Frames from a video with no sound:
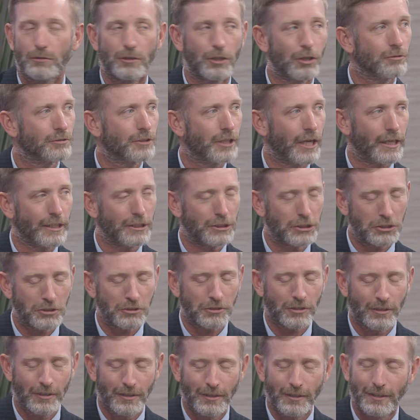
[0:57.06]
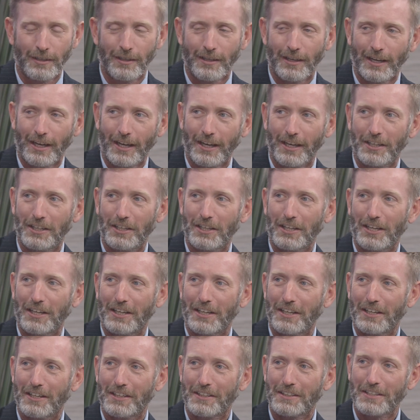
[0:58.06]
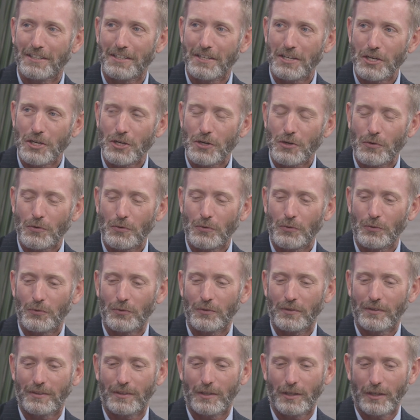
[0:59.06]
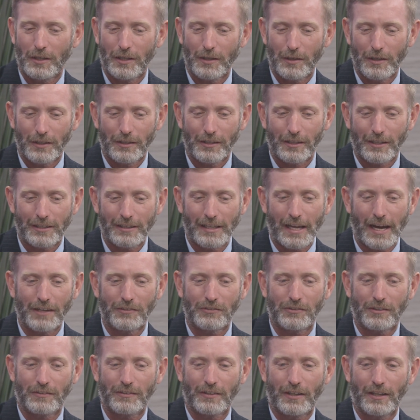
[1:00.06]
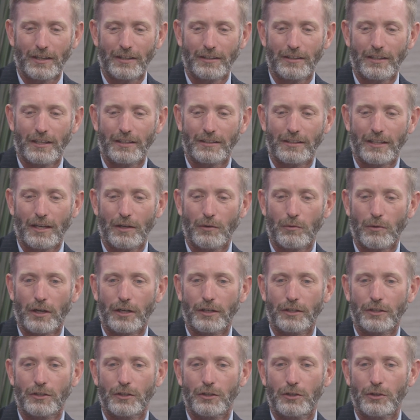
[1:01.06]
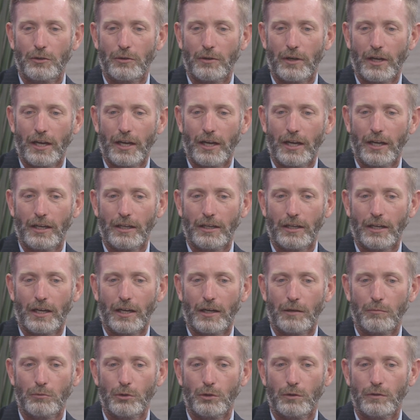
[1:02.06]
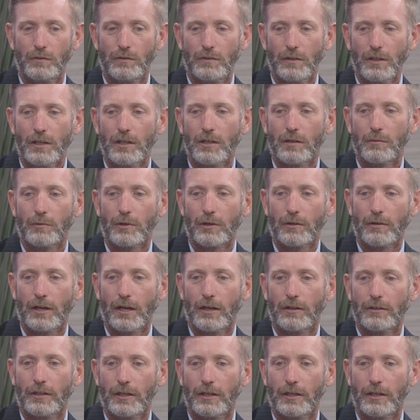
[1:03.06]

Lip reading: Go Titans. And the class decided that they wanted to do a museum around